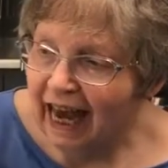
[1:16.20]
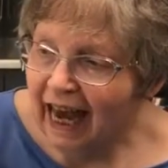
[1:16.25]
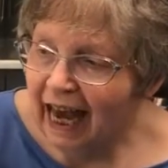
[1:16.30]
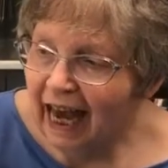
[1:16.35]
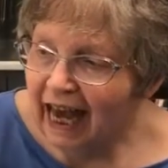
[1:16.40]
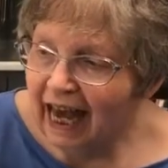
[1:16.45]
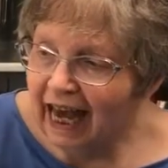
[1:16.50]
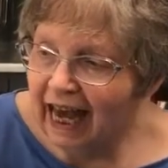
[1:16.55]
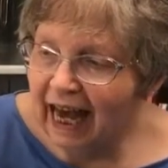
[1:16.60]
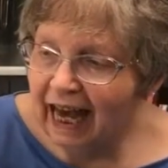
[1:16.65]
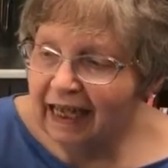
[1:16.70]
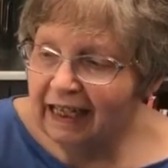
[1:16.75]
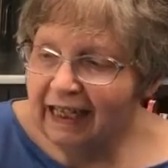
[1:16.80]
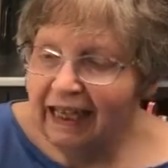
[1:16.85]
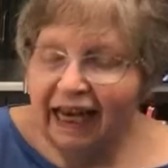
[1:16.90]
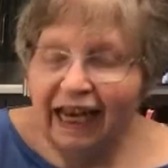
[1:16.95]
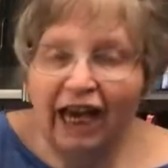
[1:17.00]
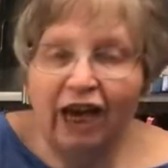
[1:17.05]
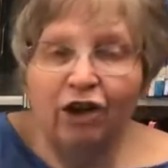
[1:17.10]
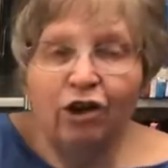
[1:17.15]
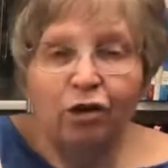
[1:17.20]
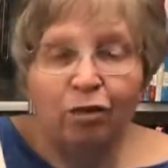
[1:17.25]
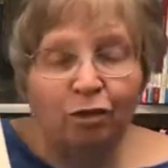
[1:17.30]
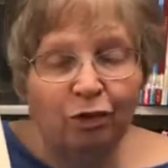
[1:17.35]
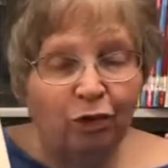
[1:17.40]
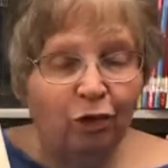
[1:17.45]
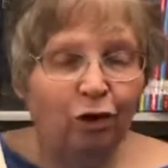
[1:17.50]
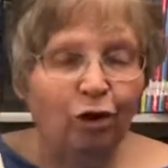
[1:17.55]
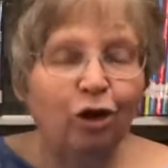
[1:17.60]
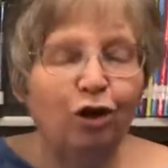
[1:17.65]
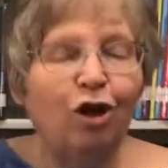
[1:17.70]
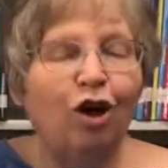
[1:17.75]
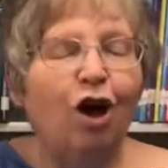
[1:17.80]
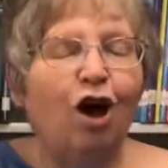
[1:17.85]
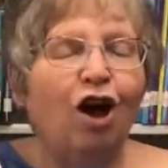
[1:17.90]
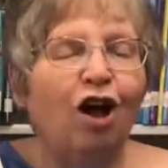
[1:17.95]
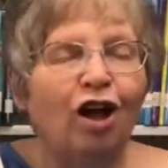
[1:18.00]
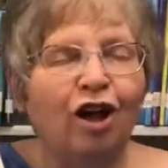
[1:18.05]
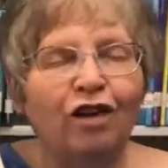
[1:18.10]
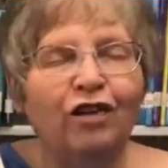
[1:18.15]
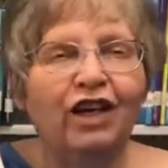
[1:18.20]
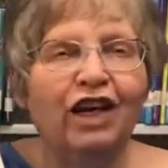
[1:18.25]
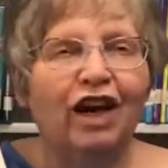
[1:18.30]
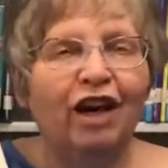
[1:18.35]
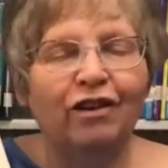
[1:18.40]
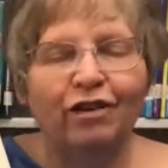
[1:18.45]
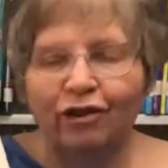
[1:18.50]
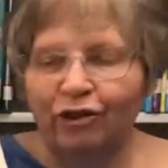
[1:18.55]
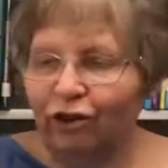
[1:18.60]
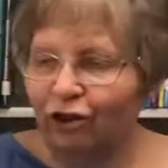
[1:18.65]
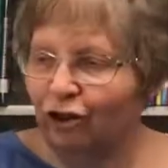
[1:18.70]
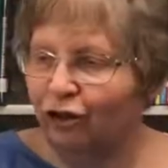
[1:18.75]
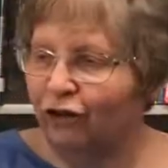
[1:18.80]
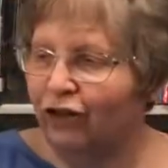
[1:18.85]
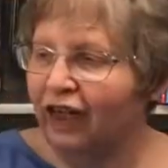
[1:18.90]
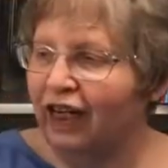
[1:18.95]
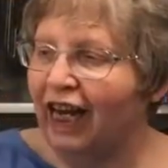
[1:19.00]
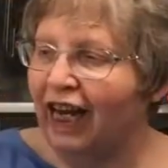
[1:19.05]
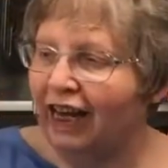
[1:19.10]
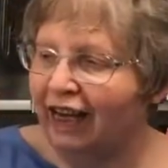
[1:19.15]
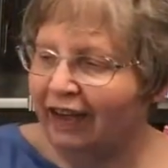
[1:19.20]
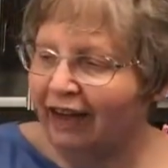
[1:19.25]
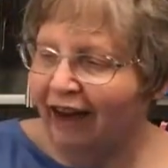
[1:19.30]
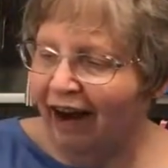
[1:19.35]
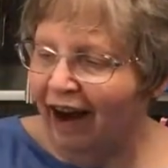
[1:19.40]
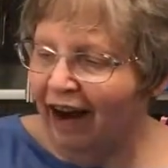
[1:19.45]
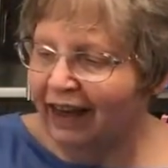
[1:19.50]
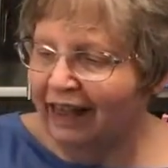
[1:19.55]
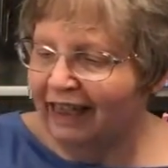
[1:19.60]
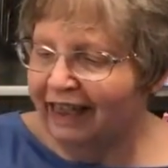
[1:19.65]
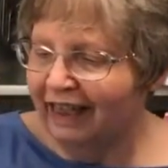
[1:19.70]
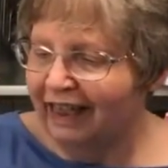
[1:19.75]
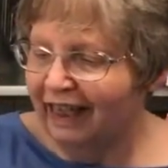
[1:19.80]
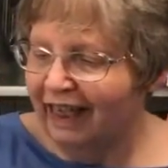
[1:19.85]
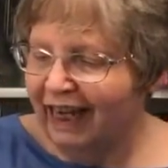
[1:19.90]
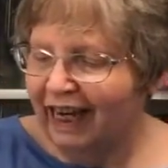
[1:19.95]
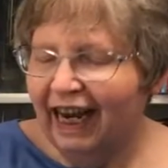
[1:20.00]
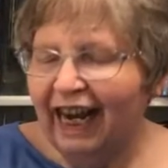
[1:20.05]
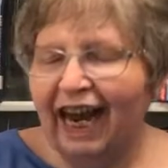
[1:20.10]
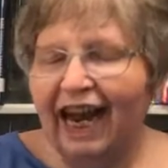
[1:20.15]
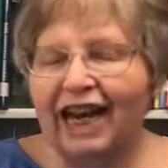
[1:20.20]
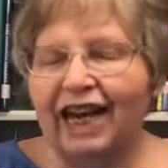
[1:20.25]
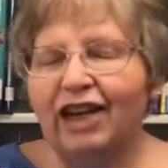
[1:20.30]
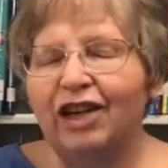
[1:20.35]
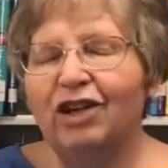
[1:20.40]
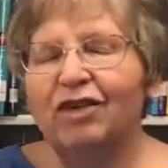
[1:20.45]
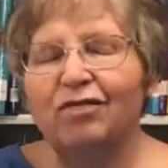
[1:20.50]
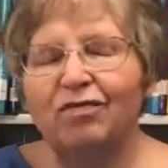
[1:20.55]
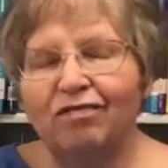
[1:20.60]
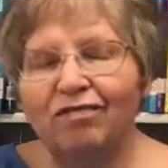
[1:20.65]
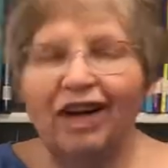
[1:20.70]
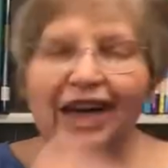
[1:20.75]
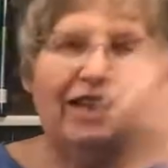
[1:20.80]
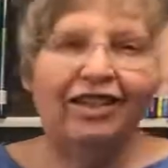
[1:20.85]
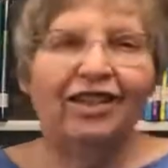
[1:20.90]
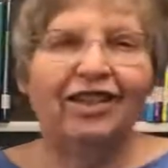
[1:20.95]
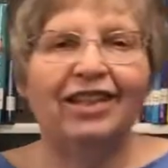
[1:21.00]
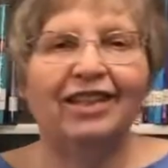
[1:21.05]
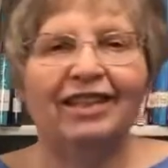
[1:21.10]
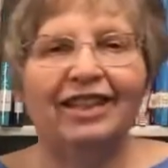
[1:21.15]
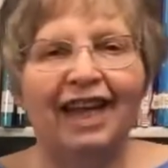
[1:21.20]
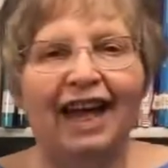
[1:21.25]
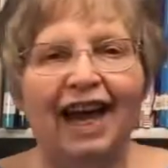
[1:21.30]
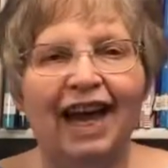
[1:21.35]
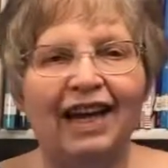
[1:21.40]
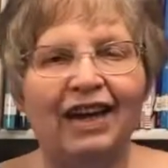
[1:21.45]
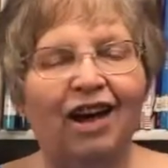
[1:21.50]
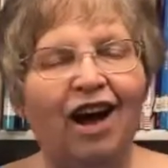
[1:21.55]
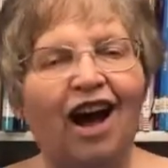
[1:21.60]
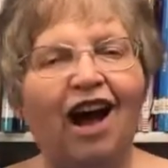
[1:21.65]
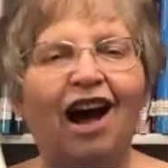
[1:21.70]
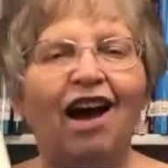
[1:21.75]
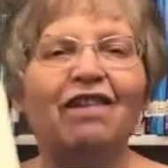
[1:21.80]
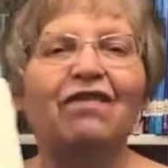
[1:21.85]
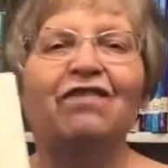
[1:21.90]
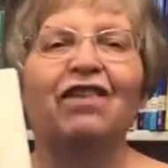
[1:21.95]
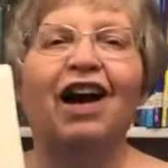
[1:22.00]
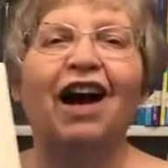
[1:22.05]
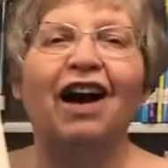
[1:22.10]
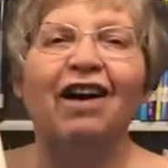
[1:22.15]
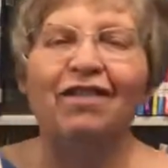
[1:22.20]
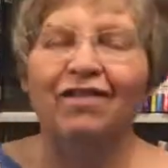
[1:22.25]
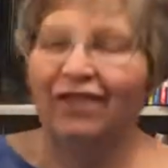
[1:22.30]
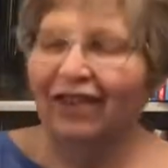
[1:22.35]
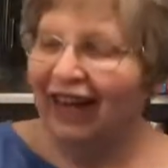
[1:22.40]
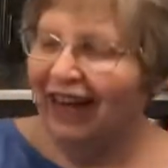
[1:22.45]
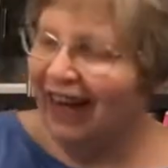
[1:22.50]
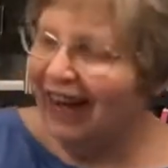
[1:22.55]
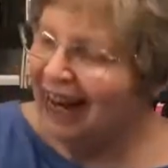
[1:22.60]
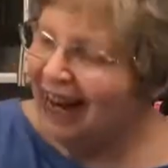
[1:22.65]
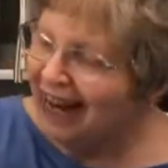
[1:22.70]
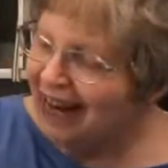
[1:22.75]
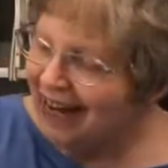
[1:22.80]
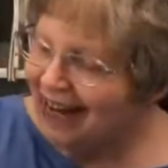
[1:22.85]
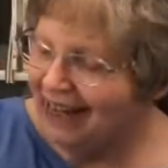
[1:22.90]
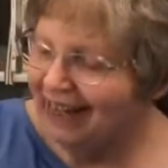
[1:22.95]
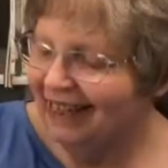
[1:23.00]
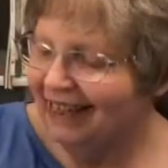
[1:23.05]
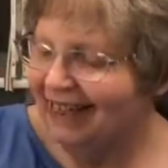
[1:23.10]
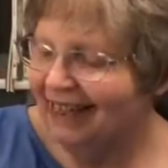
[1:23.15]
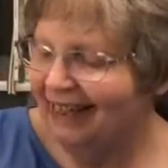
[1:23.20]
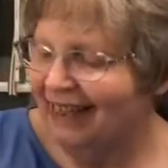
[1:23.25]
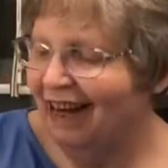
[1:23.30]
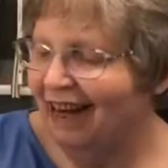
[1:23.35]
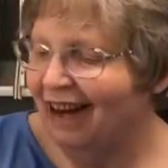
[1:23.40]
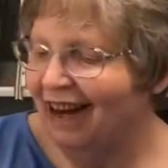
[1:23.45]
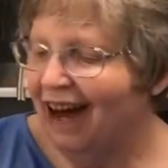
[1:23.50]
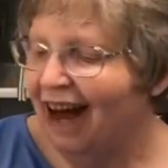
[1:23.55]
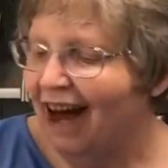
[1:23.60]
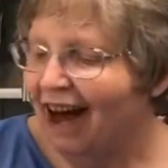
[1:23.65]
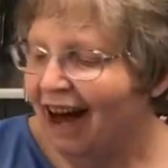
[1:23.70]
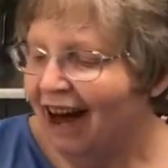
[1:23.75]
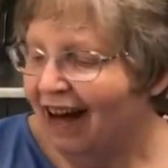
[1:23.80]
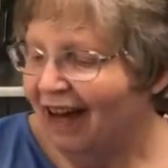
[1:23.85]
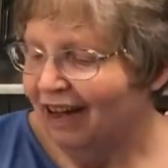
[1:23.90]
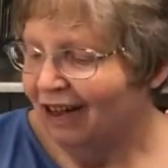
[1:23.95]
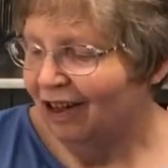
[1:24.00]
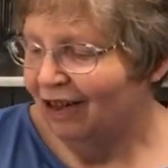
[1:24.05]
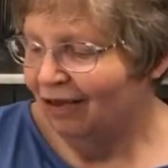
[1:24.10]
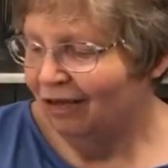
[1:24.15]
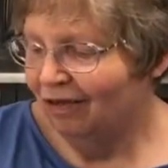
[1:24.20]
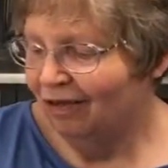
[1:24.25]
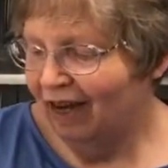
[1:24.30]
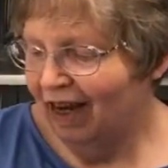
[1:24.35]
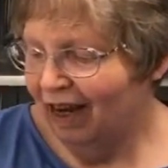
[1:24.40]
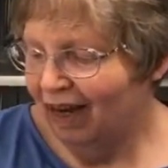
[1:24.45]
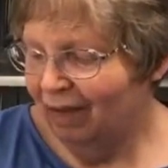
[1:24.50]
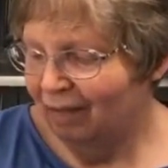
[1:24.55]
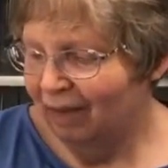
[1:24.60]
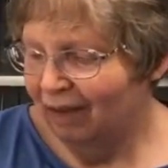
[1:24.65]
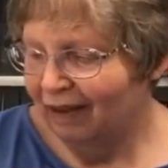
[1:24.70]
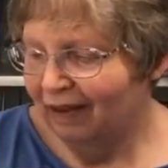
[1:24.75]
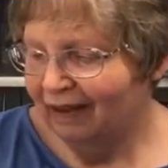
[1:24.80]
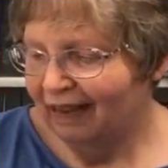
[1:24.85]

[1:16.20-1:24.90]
And he could pull all the other children in a cart. And he could wrench the side off of his crib.